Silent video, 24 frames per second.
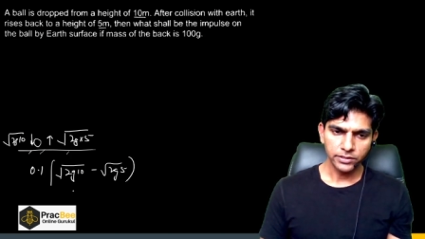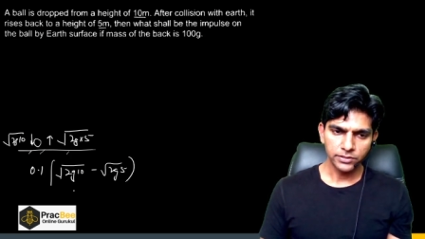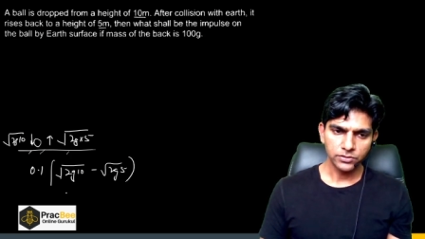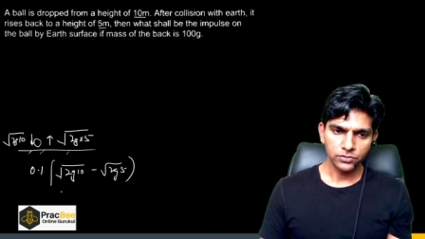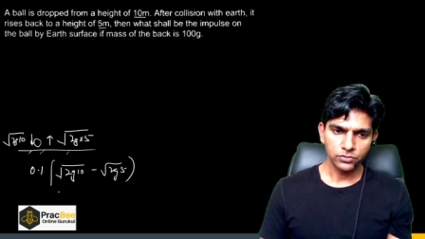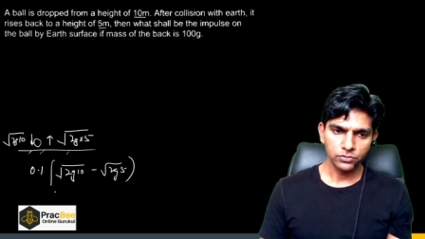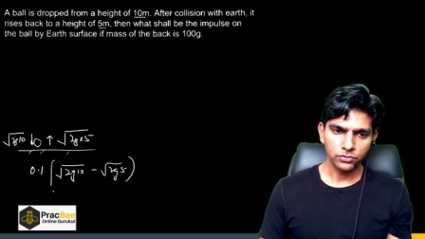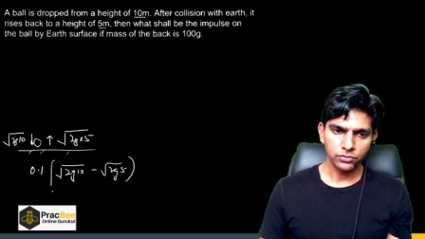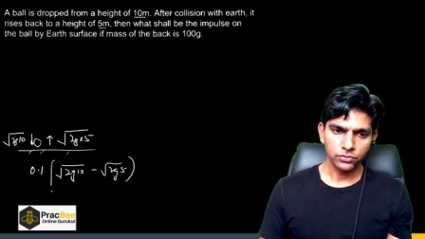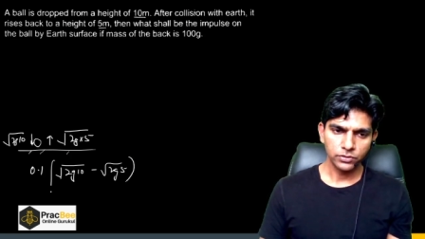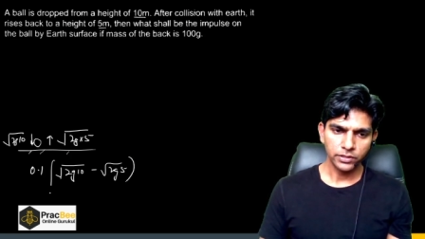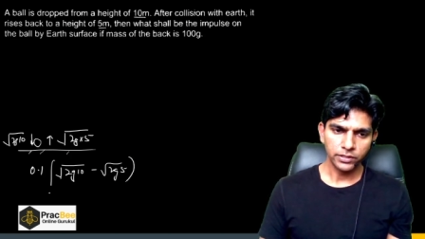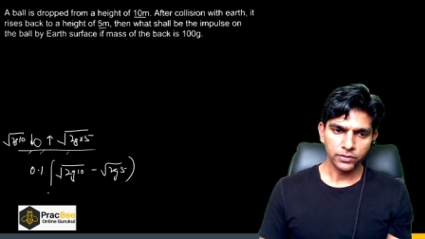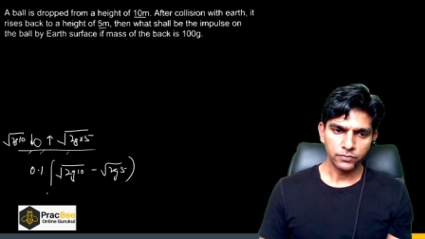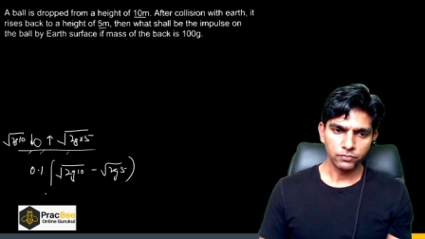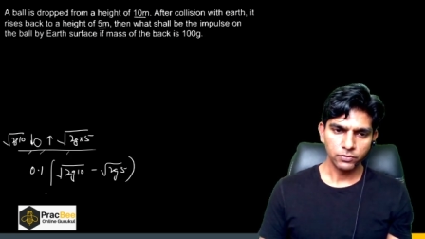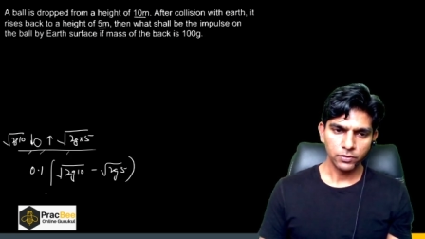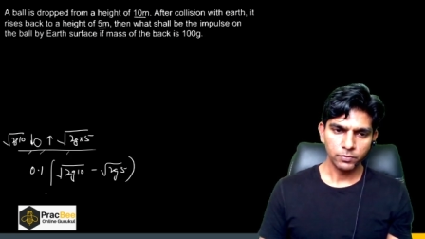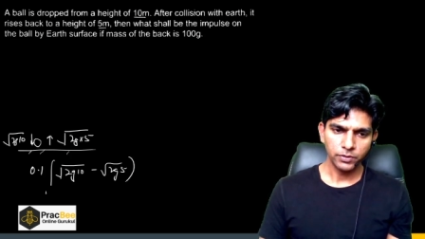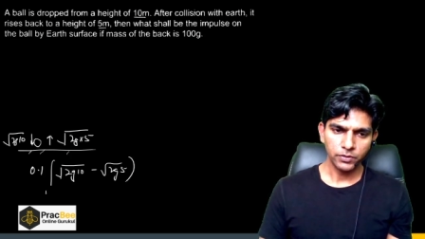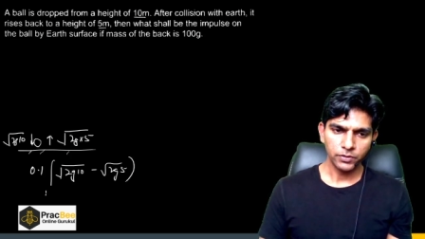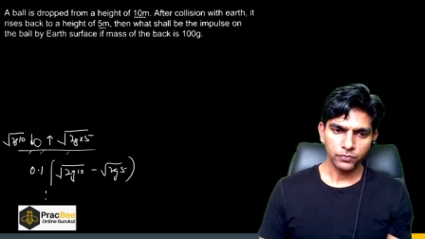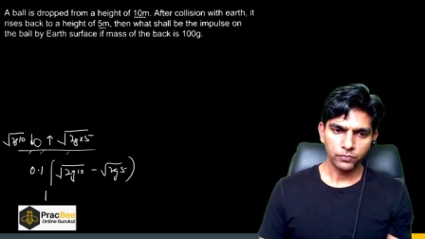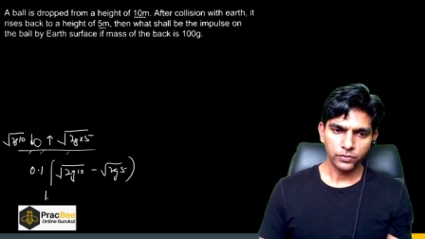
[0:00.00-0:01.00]
So it
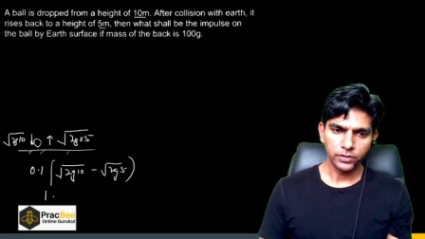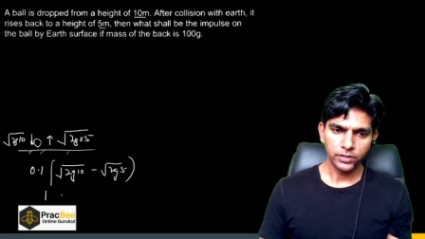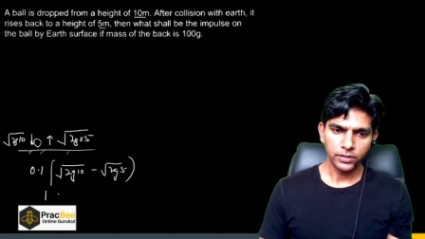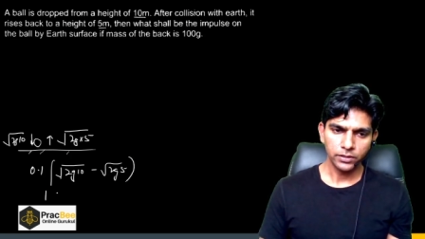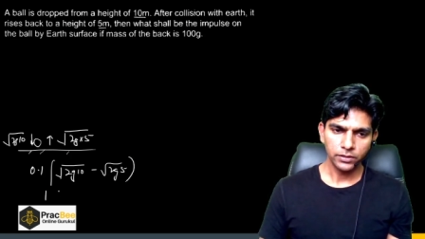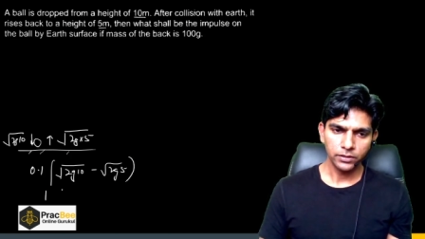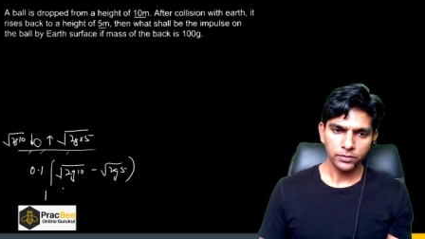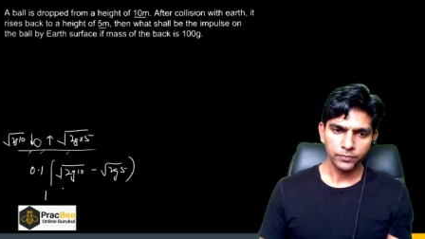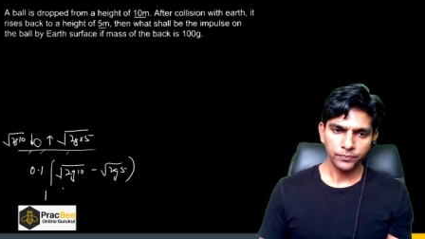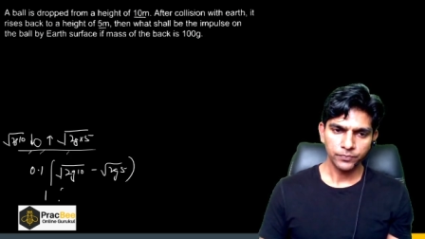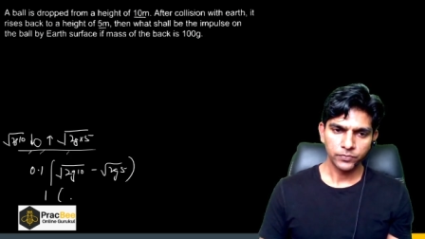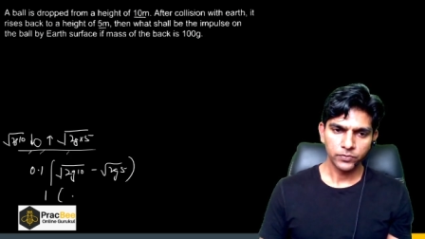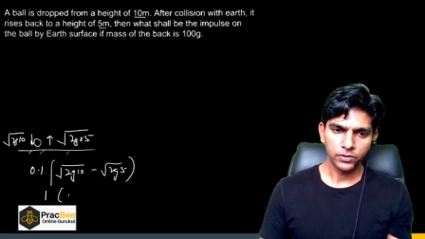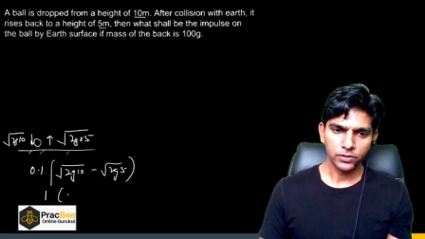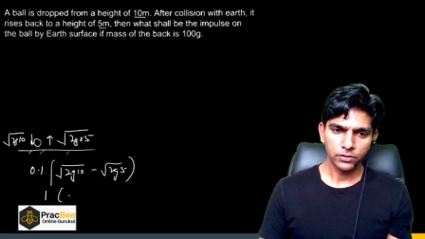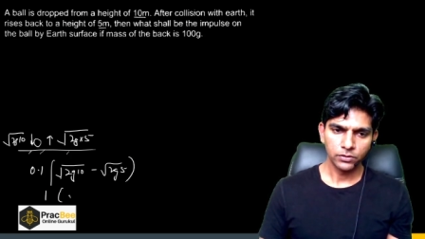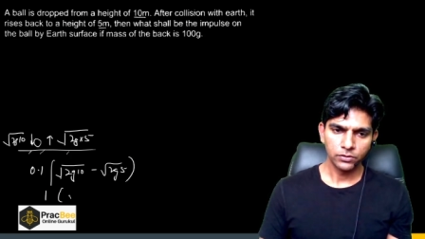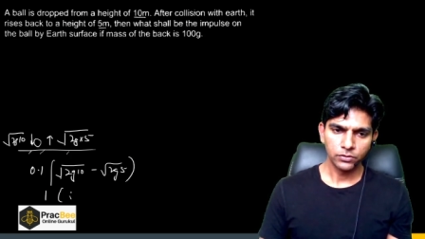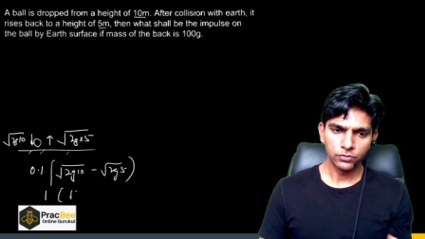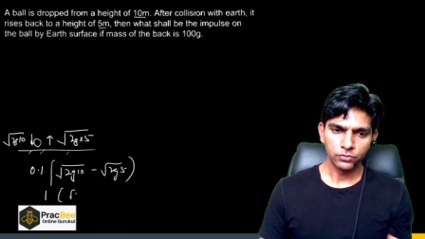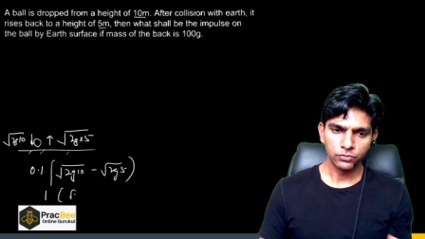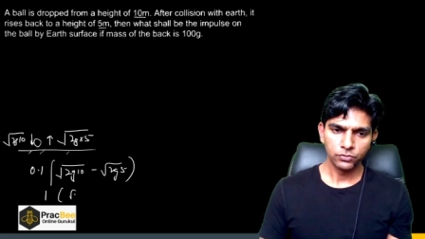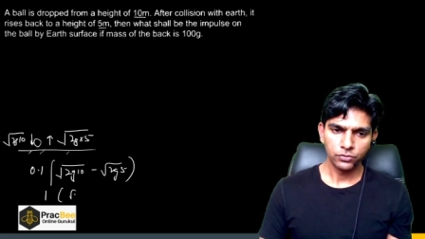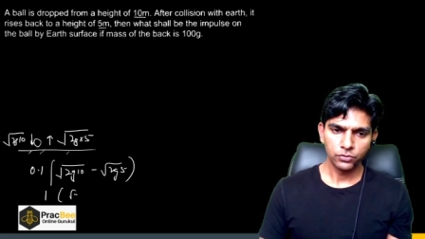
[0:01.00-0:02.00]
will be 1
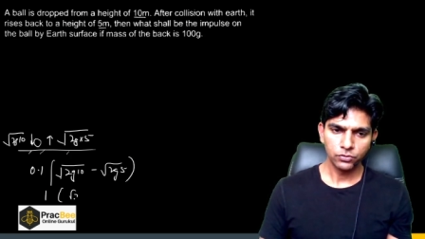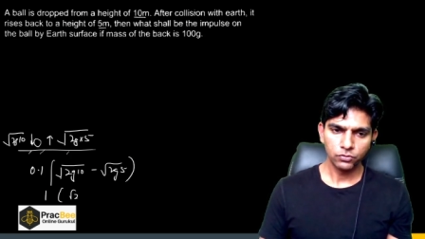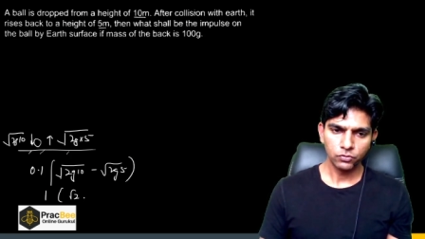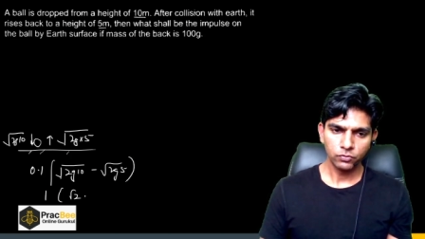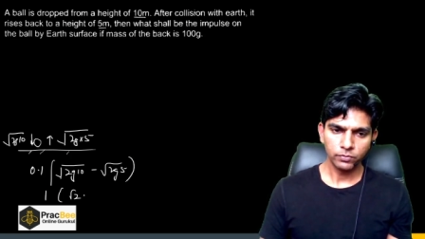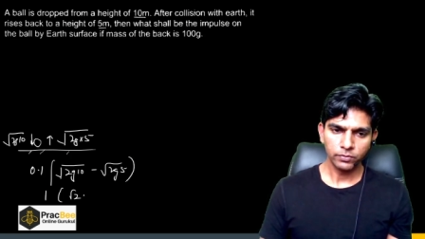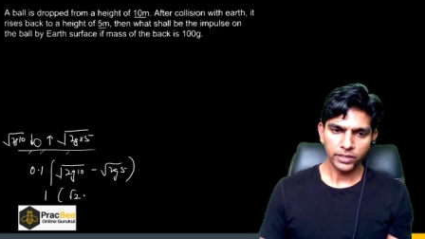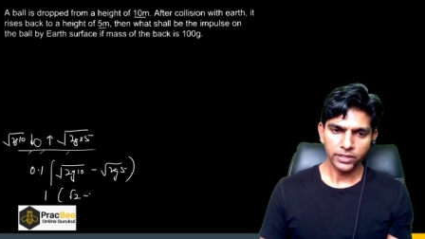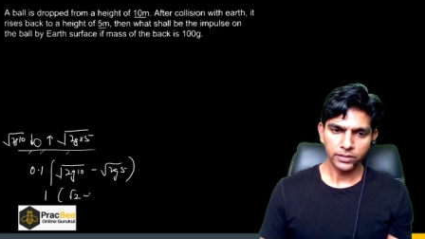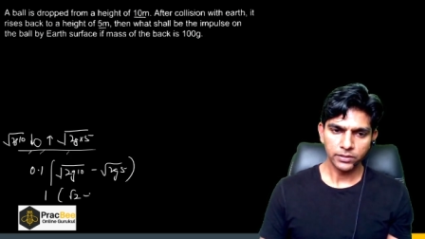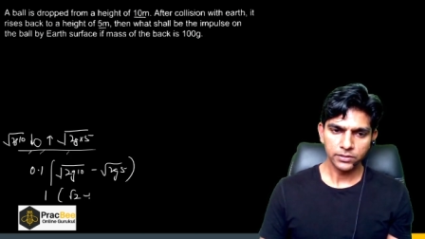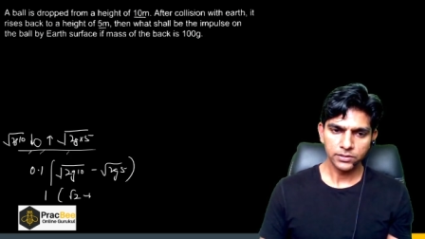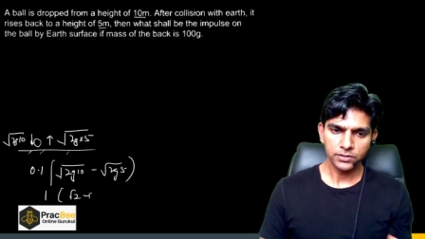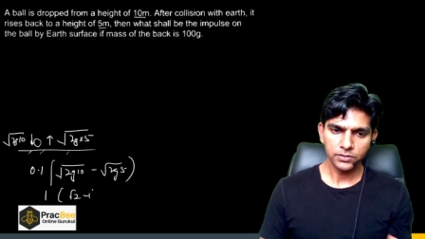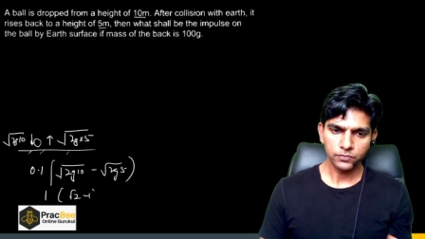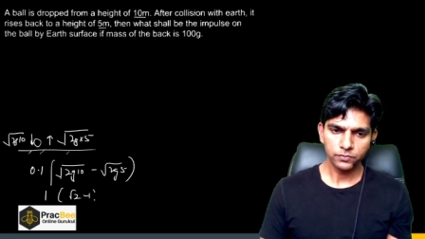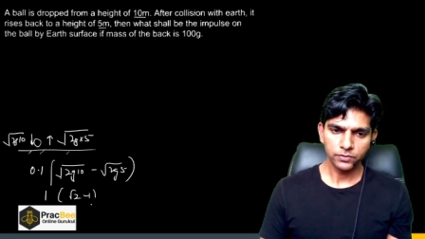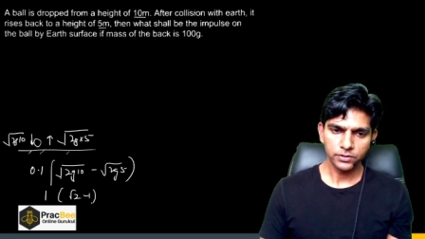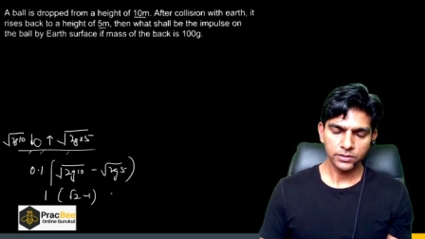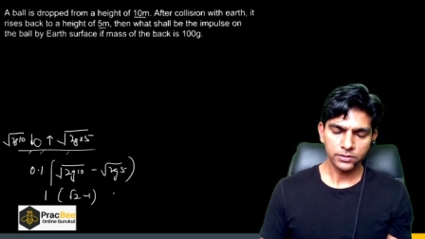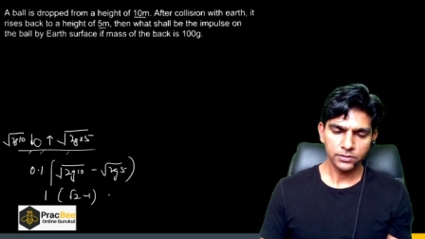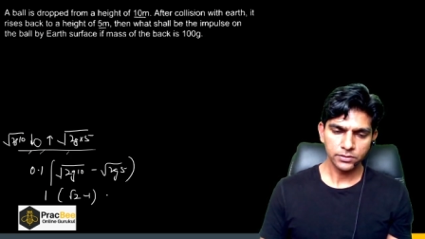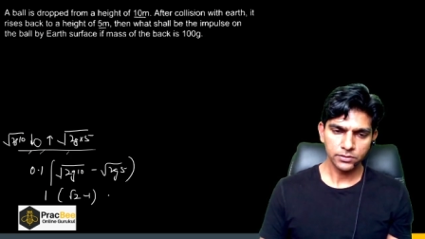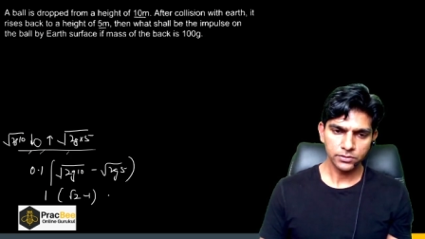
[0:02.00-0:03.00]
root 2 minus 1.